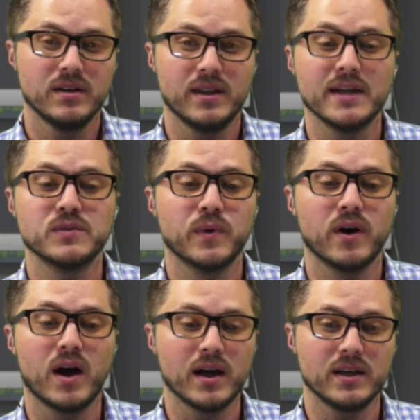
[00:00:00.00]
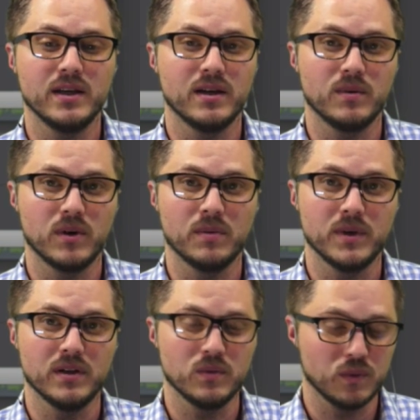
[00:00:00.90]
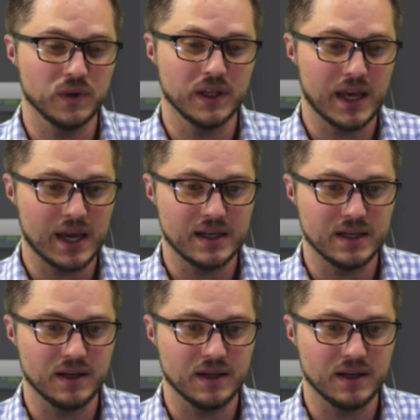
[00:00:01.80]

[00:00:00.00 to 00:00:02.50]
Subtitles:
that's where a hotkey can come in really handy,